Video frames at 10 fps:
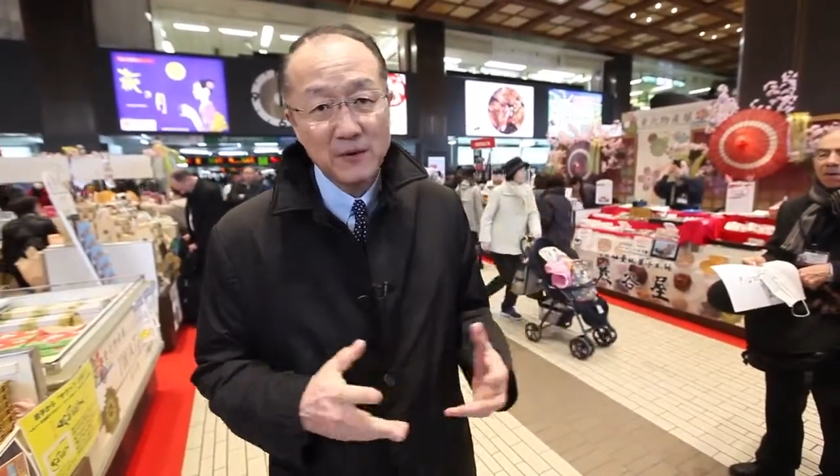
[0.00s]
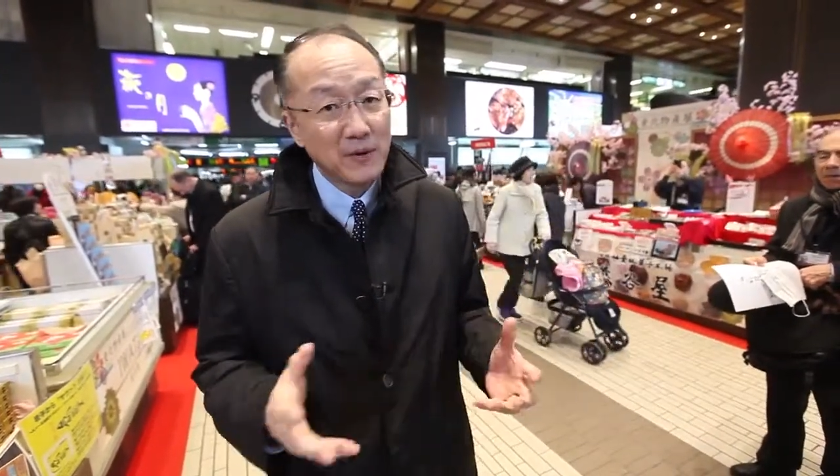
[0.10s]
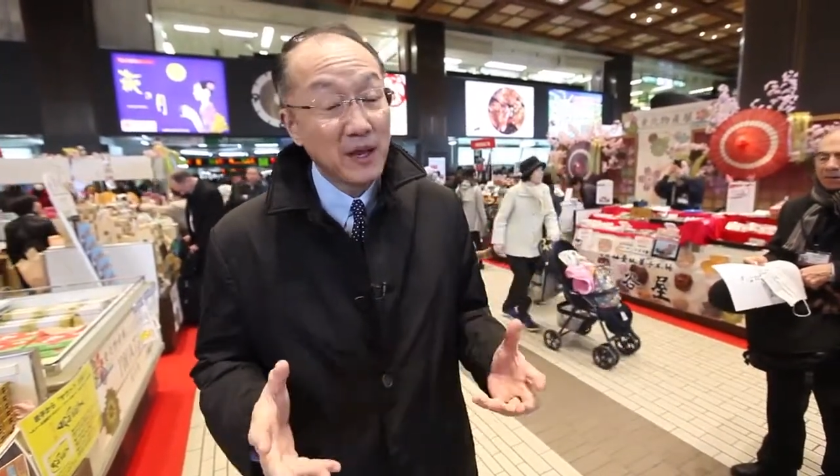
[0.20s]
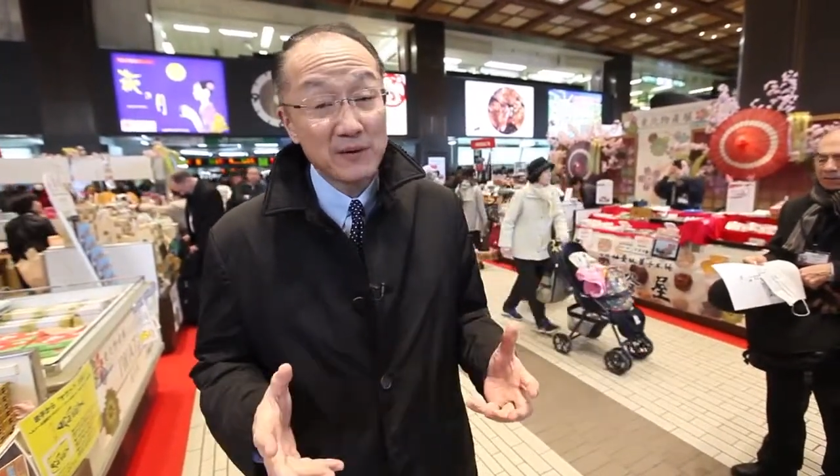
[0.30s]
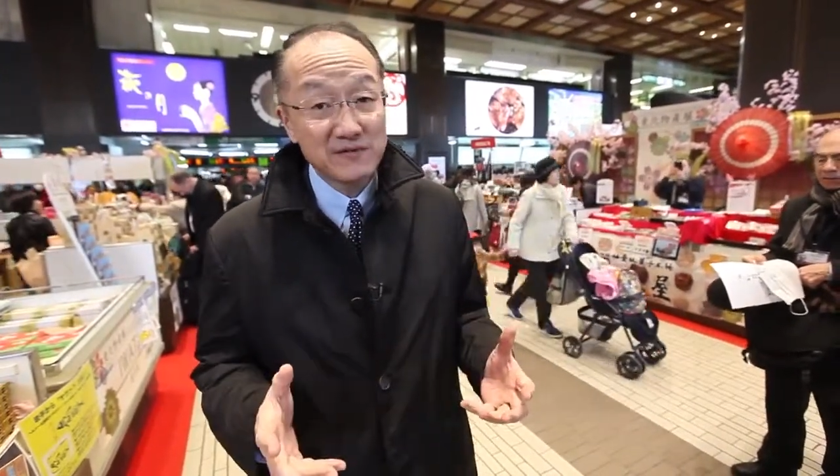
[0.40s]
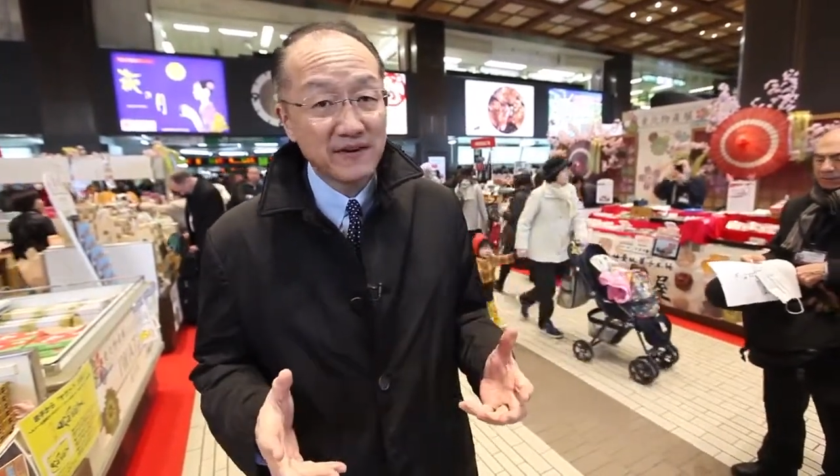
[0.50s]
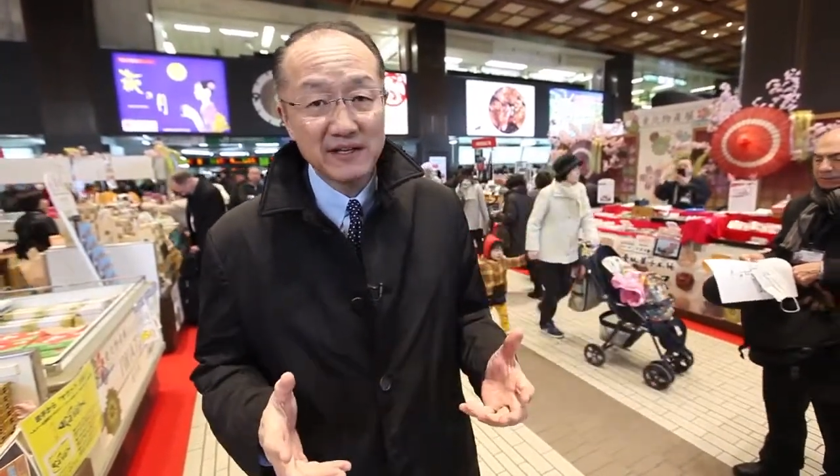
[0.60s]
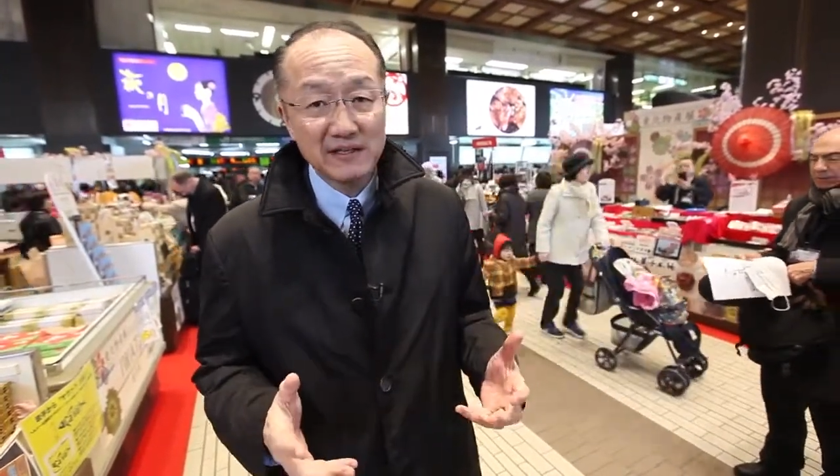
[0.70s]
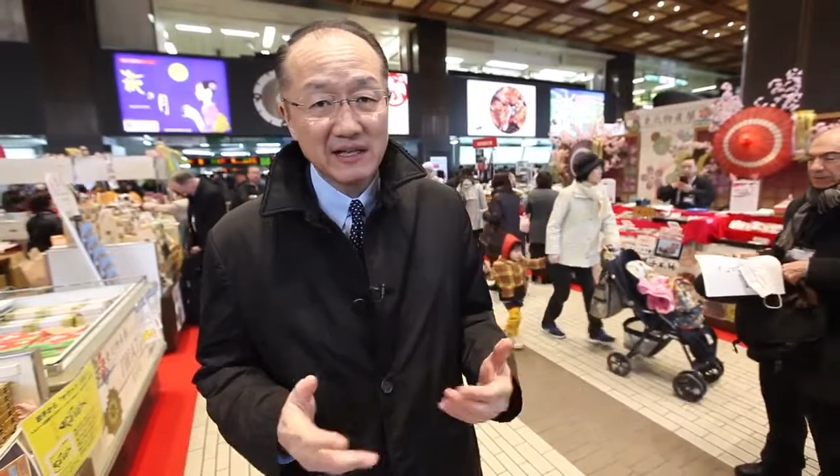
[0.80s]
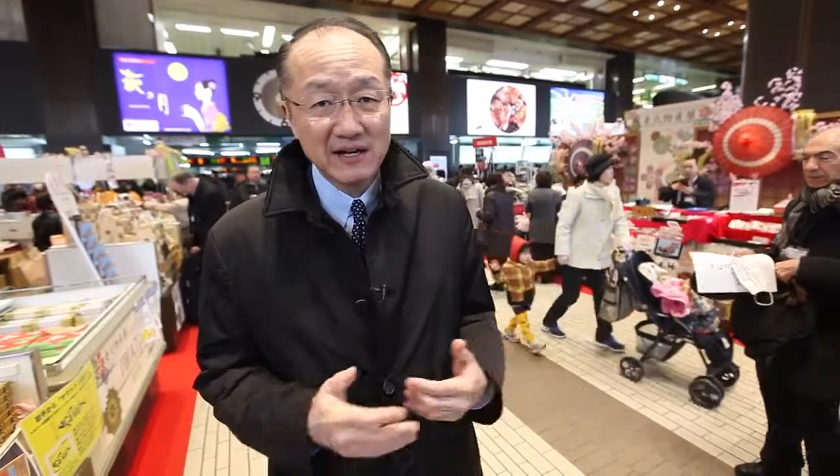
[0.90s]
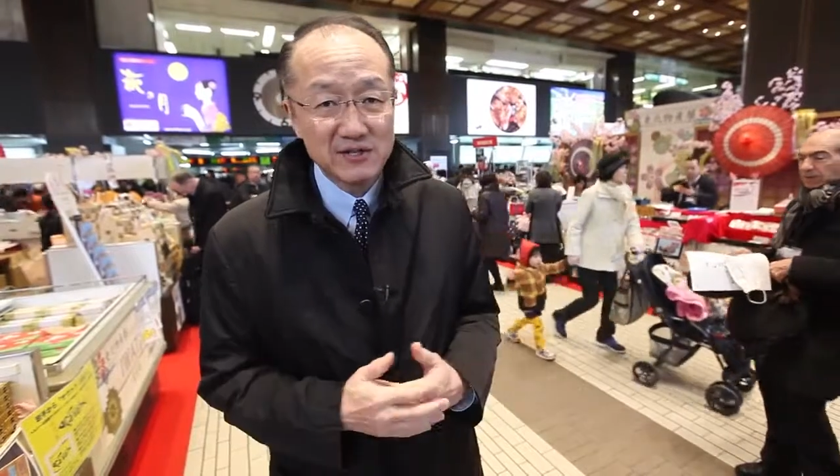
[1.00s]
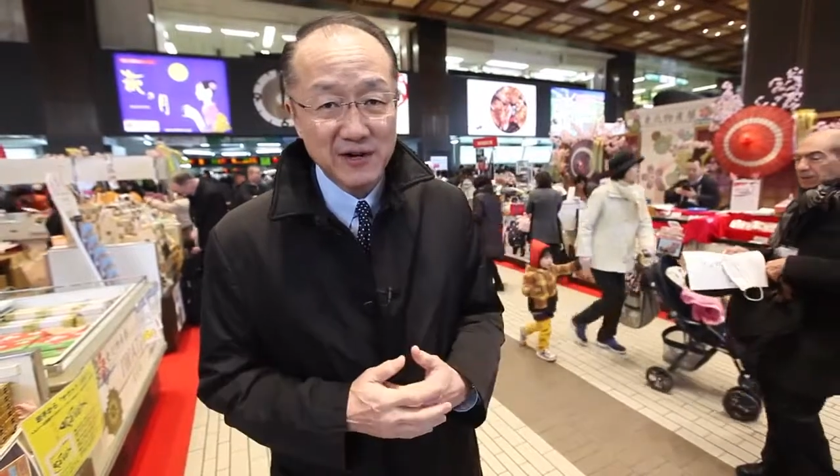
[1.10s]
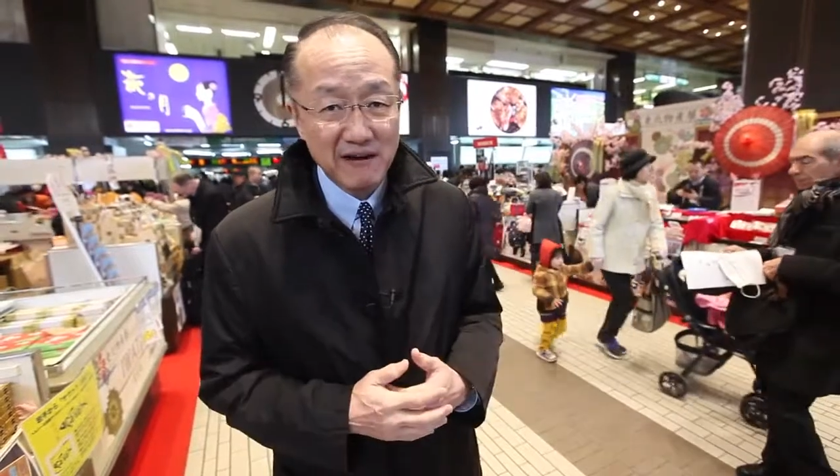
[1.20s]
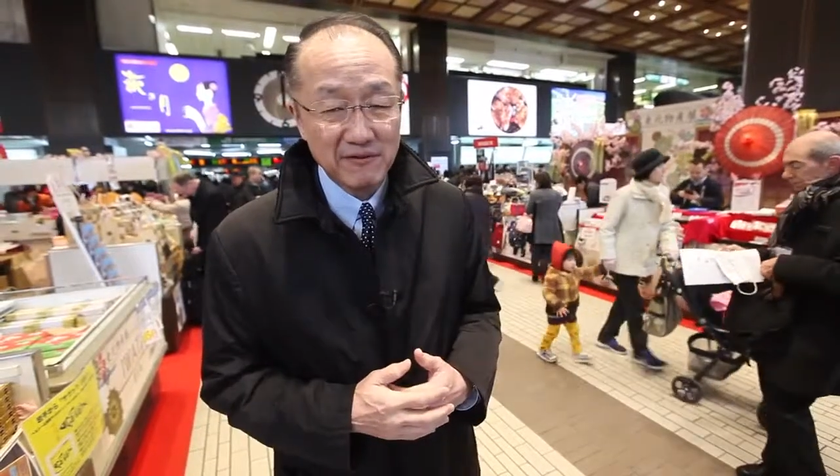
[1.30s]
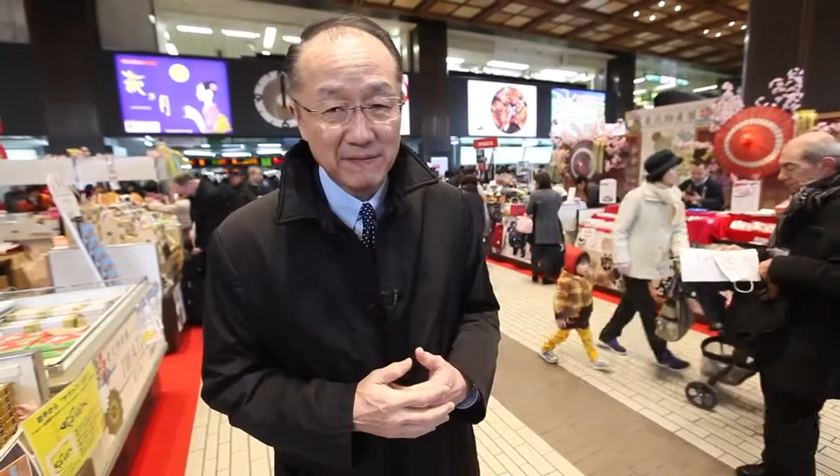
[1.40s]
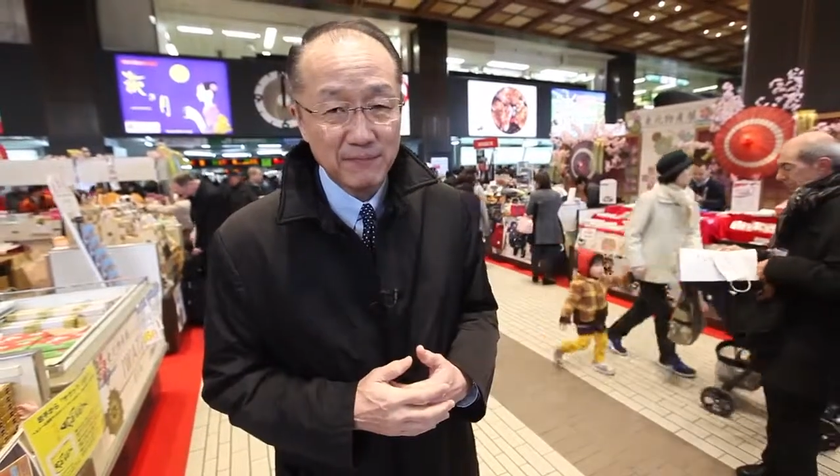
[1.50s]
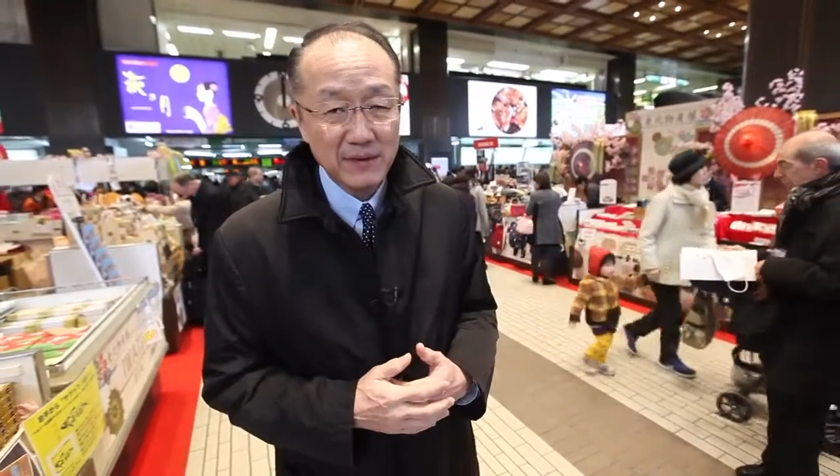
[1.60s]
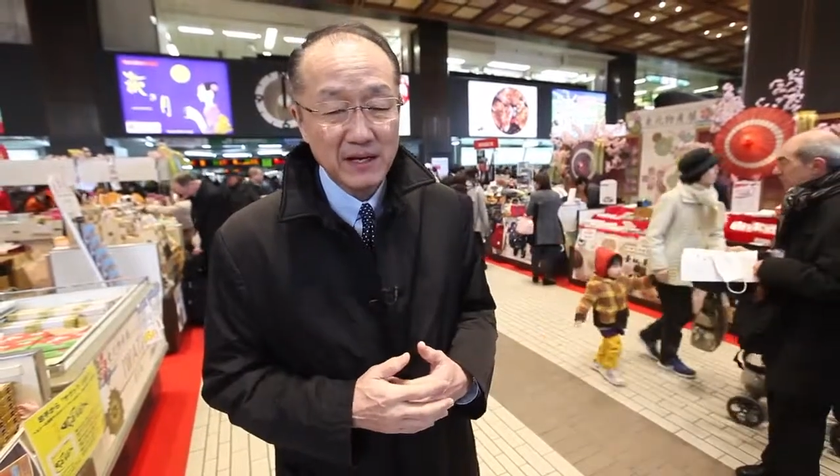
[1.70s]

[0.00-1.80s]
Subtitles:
when there was very little air travel,